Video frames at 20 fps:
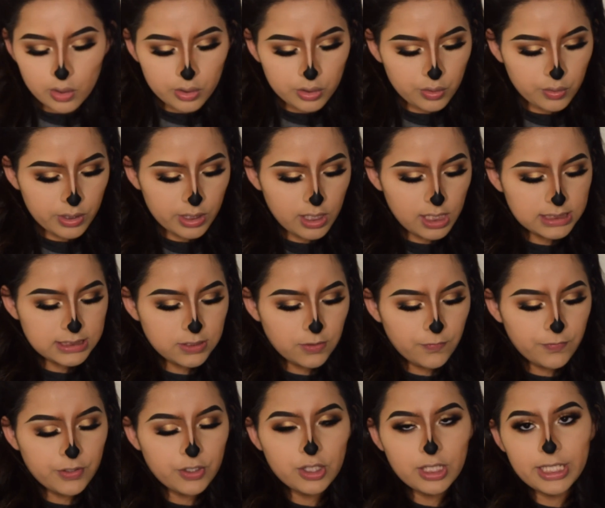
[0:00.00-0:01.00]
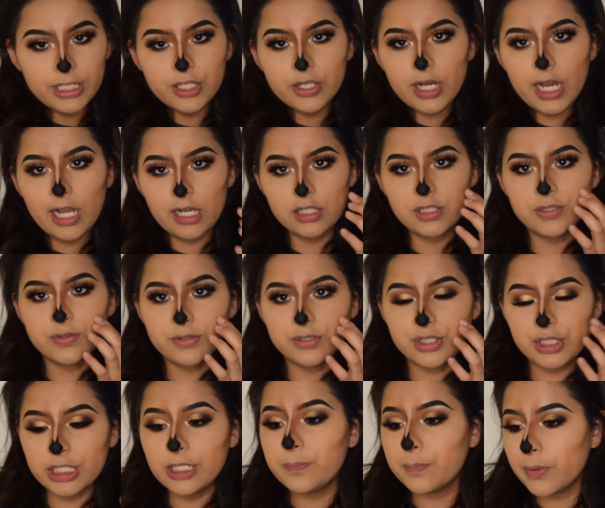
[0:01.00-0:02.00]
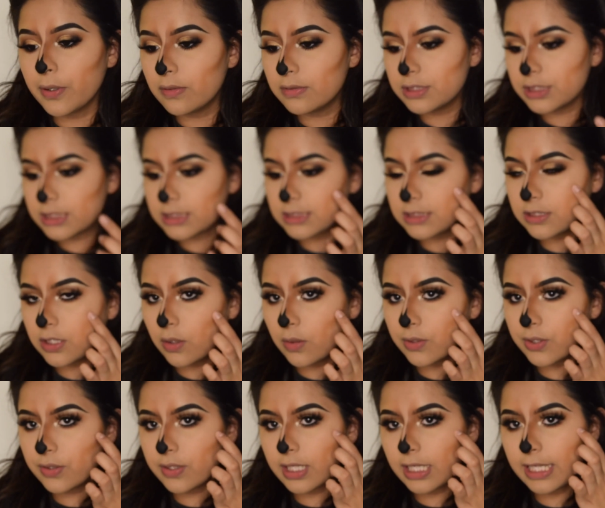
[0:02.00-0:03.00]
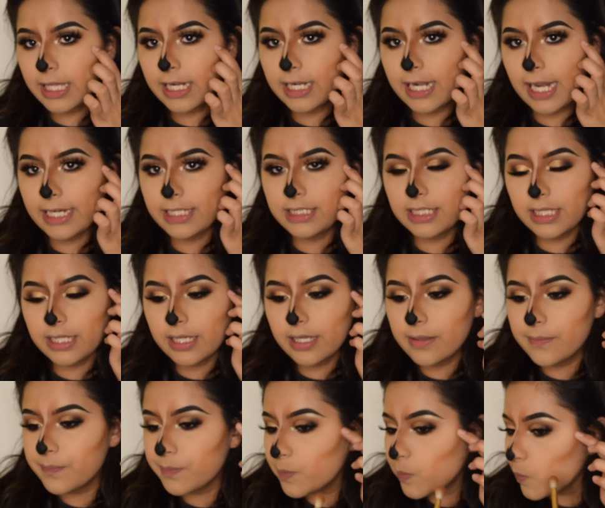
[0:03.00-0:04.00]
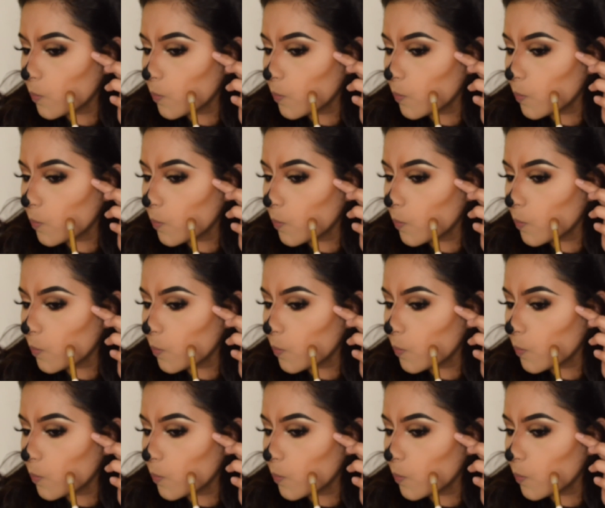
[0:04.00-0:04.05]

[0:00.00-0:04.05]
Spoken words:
You can also feel like your actual cheekbone just so you can get an idea.